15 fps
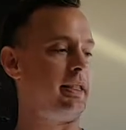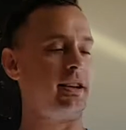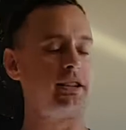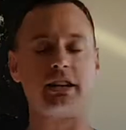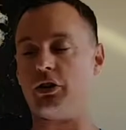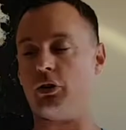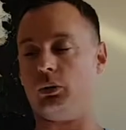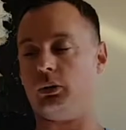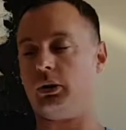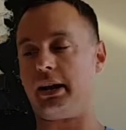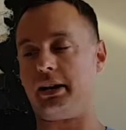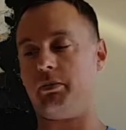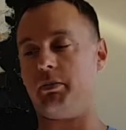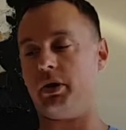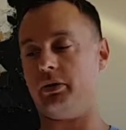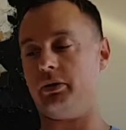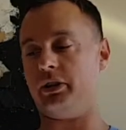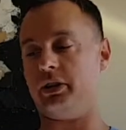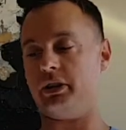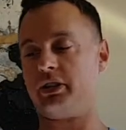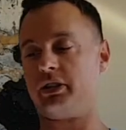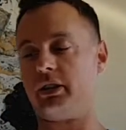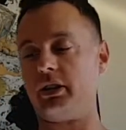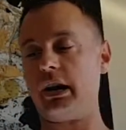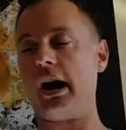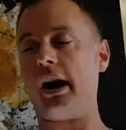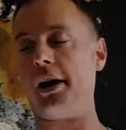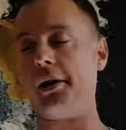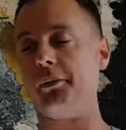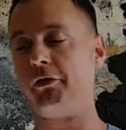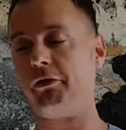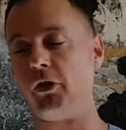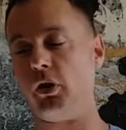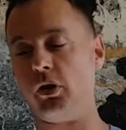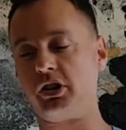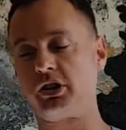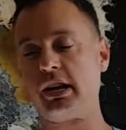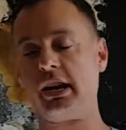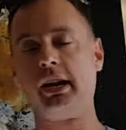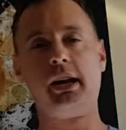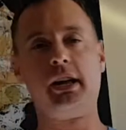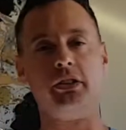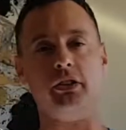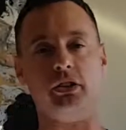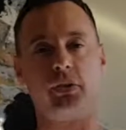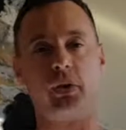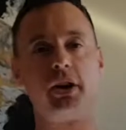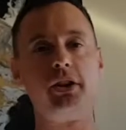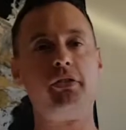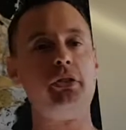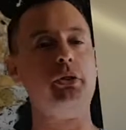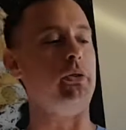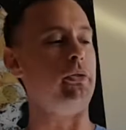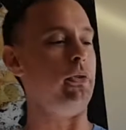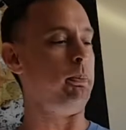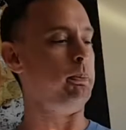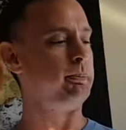things I don't like about this first. There's very few of